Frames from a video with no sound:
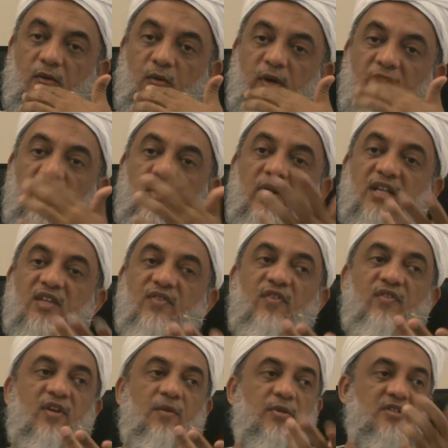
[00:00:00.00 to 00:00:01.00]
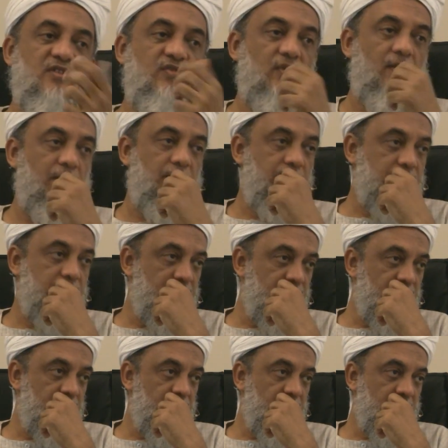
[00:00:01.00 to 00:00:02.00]
Where did you get the 15% from?
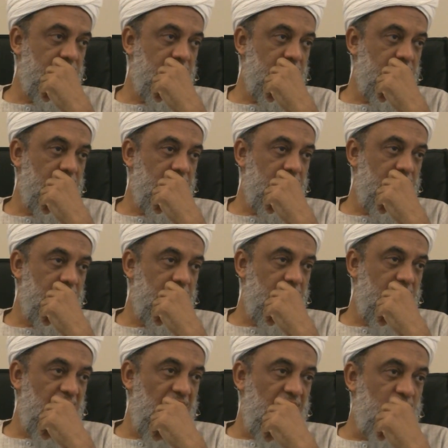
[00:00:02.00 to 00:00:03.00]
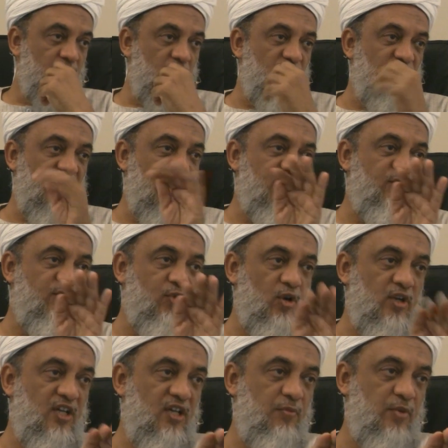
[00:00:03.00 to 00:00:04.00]
So if I have
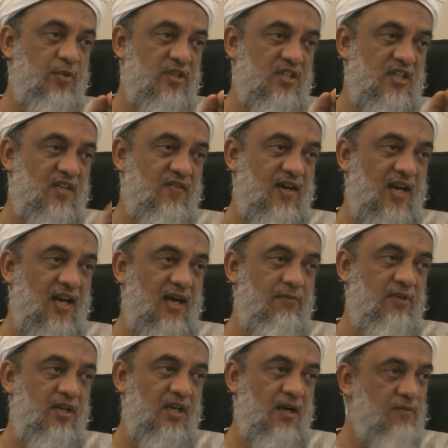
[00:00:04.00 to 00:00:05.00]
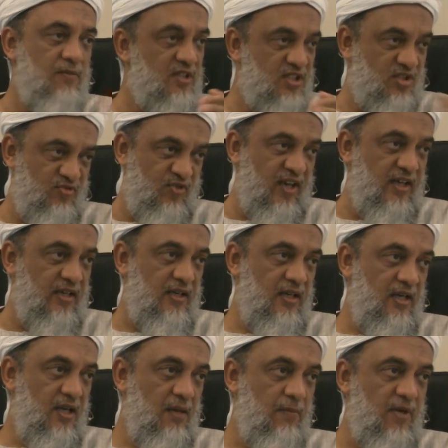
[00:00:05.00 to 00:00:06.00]
14% of haram income, this is fine.
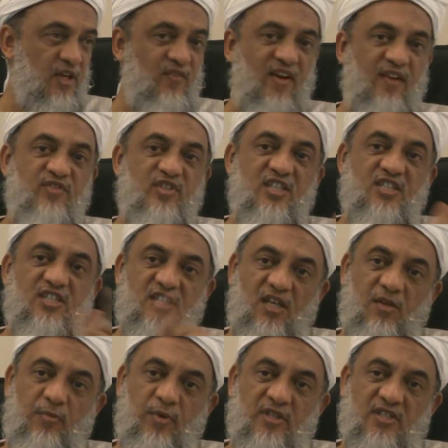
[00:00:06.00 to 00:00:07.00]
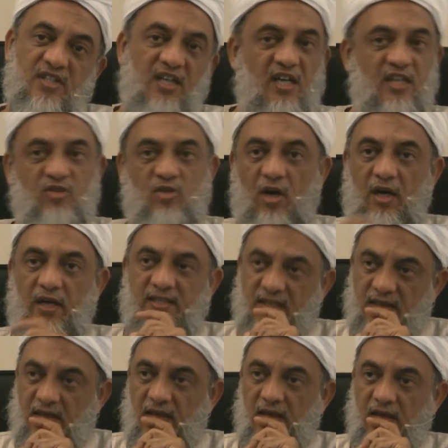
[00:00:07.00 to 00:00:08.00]
But if I have 16%, it is wrong, is it?